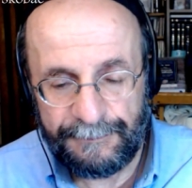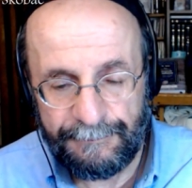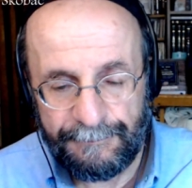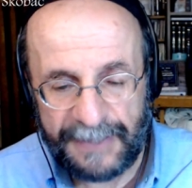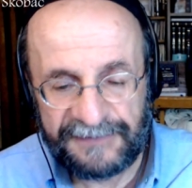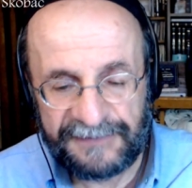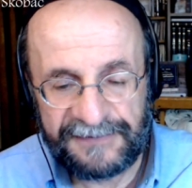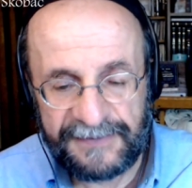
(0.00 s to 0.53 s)

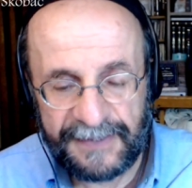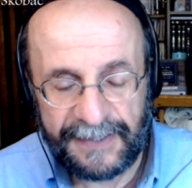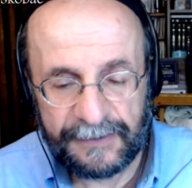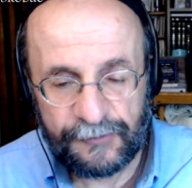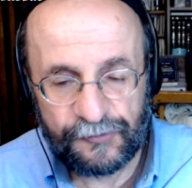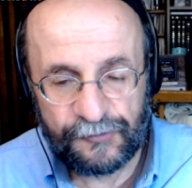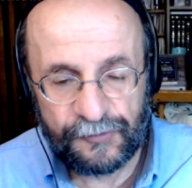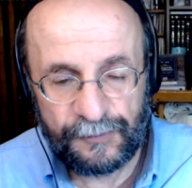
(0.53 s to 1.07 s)

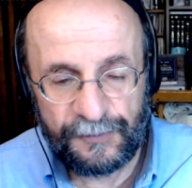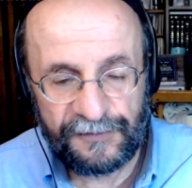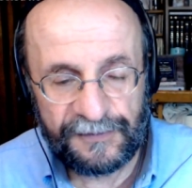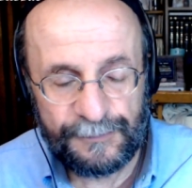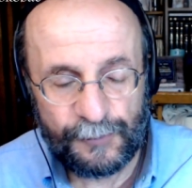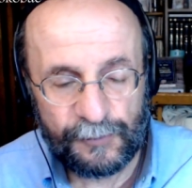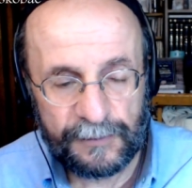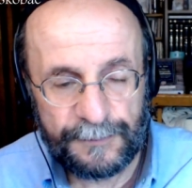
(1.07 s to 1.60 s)
Messianic Jews, the
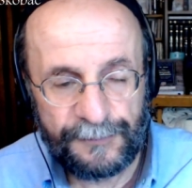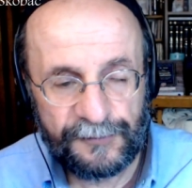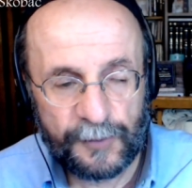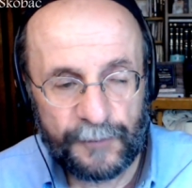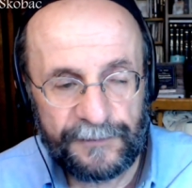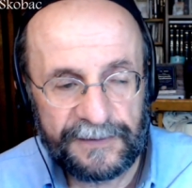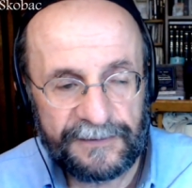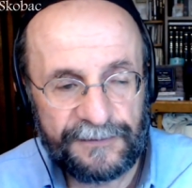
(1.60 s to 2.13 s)
more
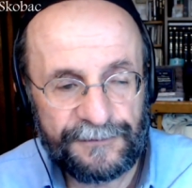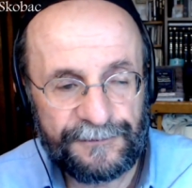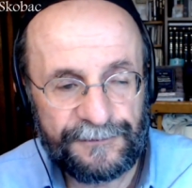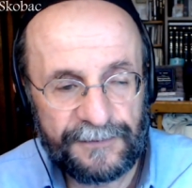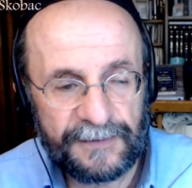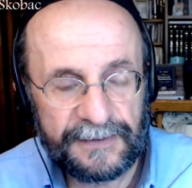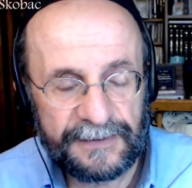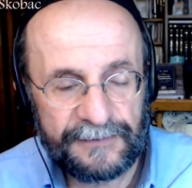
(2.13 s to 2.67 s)
observant
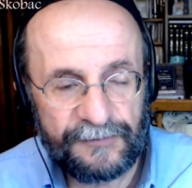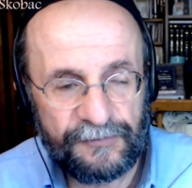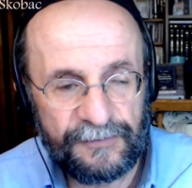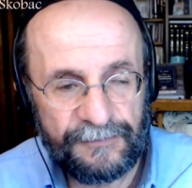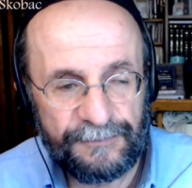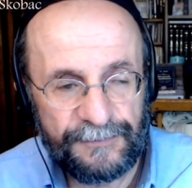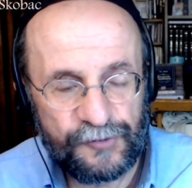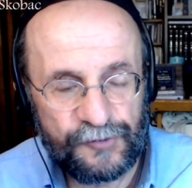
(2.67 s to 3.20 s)

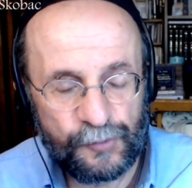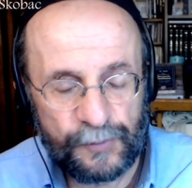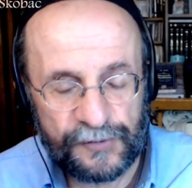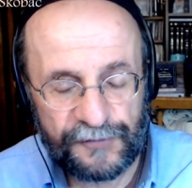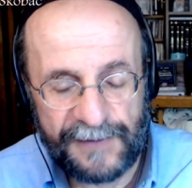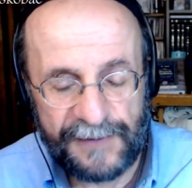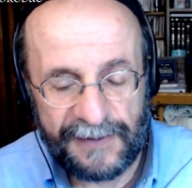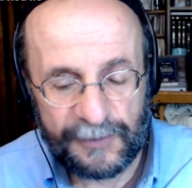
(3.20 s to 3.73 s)
Jewish
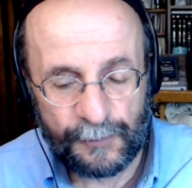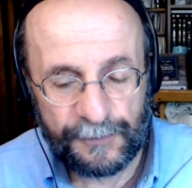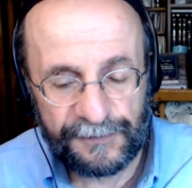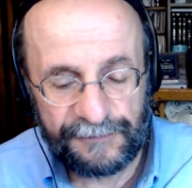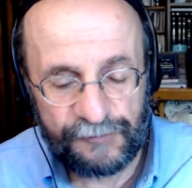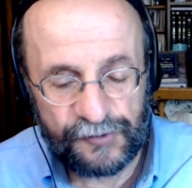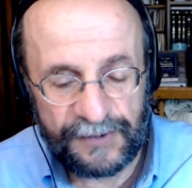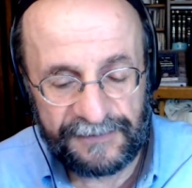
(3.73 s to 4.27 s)
followers
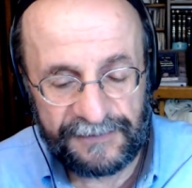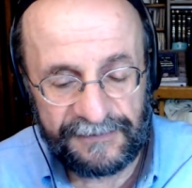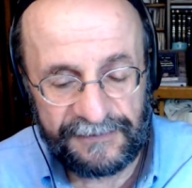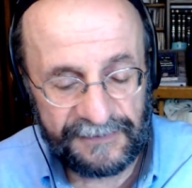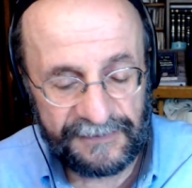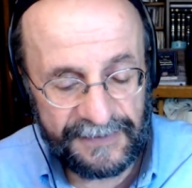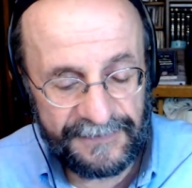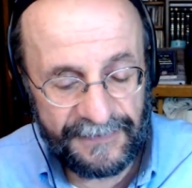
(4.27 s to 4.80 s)
of
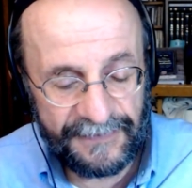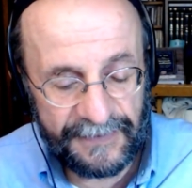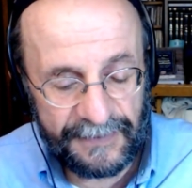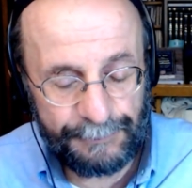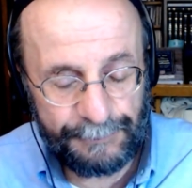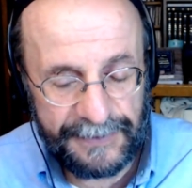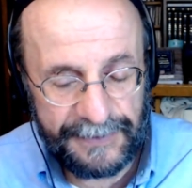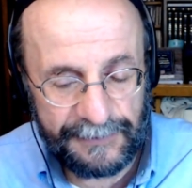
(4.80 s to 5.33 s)
Jesus,
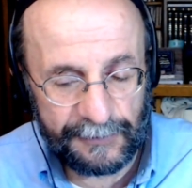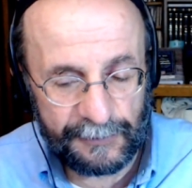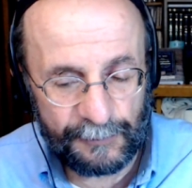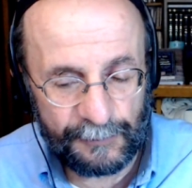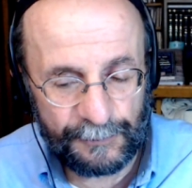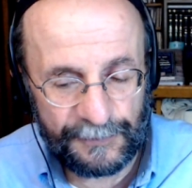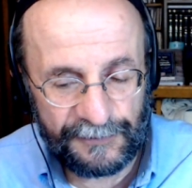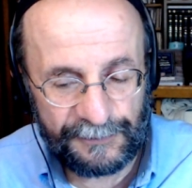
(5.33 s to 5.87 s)
Peter
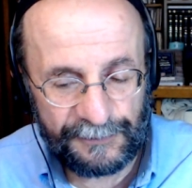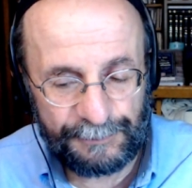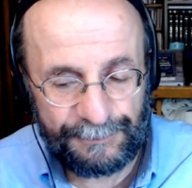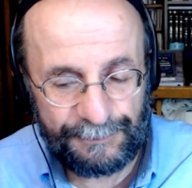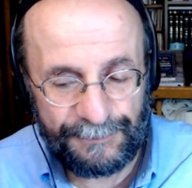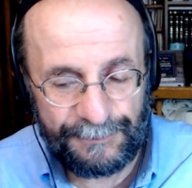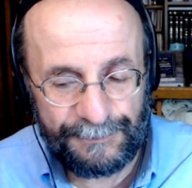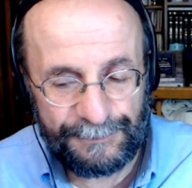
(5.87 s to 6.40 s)
was
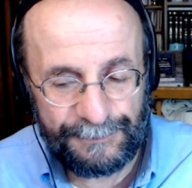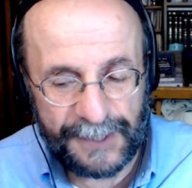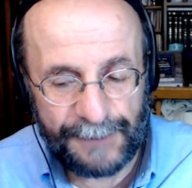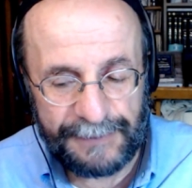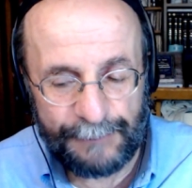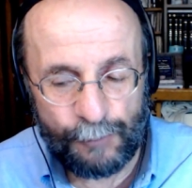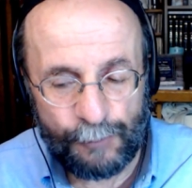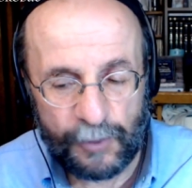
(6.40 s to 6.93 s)

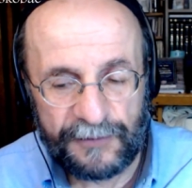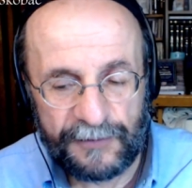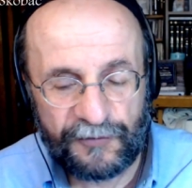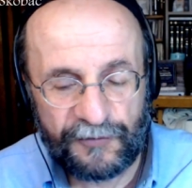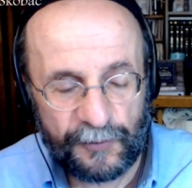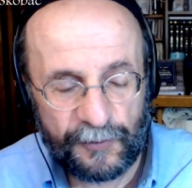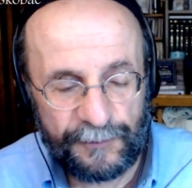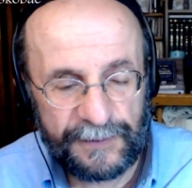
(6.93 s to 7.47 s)
becoming more
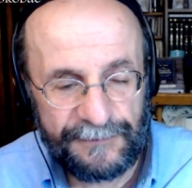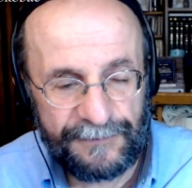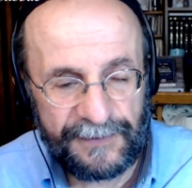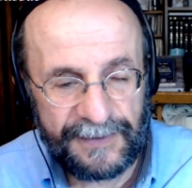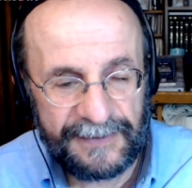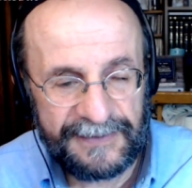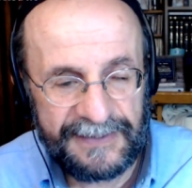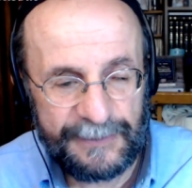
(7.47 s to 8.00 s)
conservative,
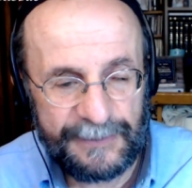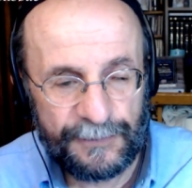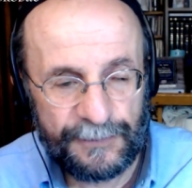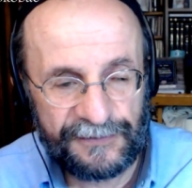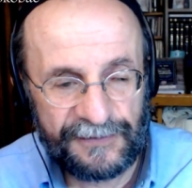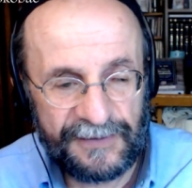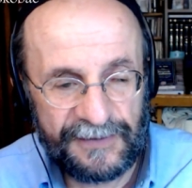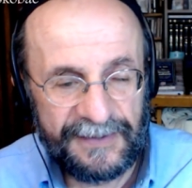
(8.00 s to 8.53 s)
and he
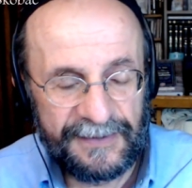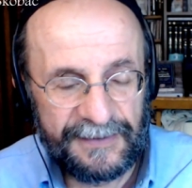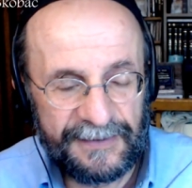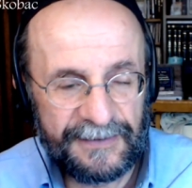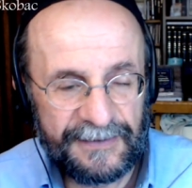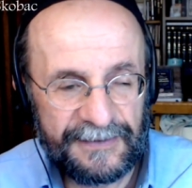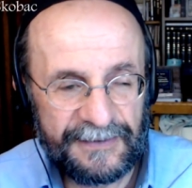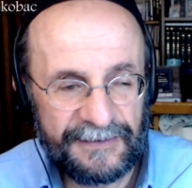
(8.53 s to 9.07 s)
was
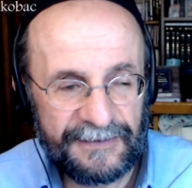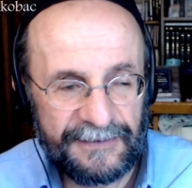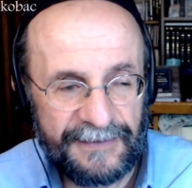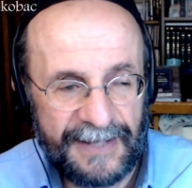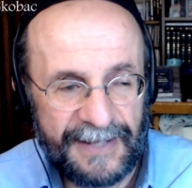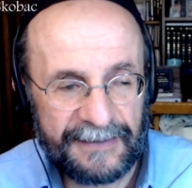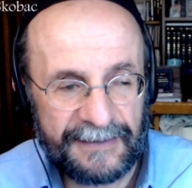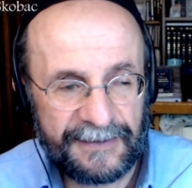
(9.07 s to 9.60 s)

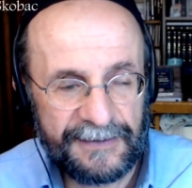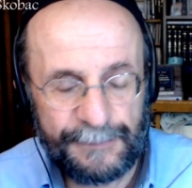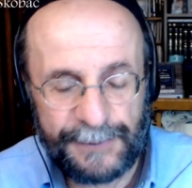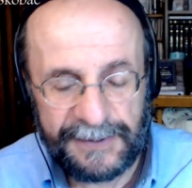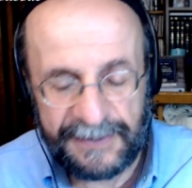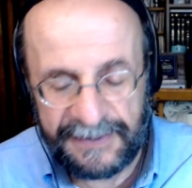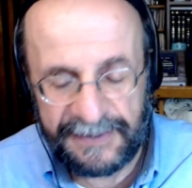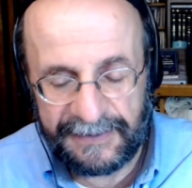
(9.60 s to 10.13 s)
not going to
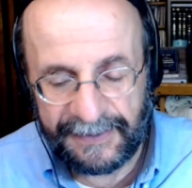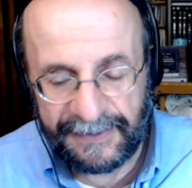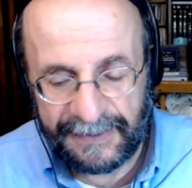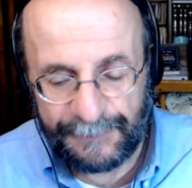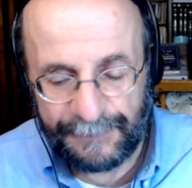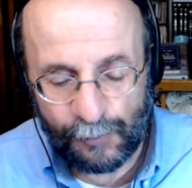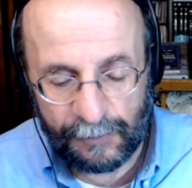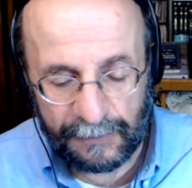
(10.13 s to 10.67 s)
be eating
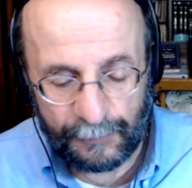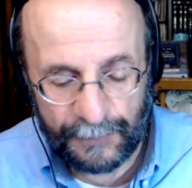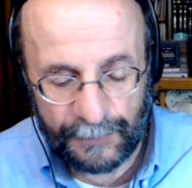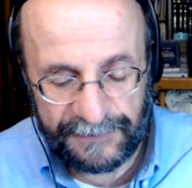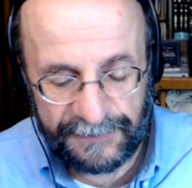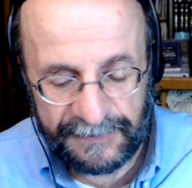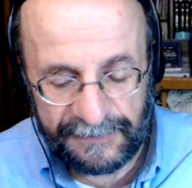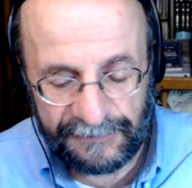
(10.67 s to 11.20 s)
anymore with
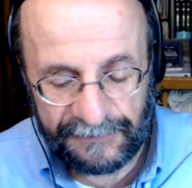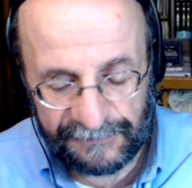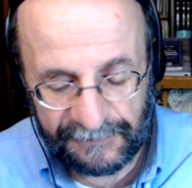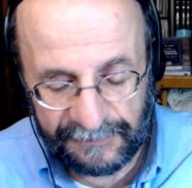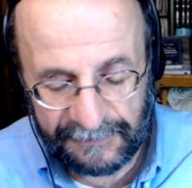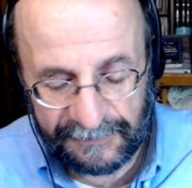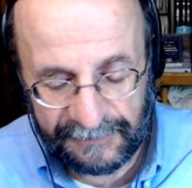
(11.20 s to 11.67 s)
these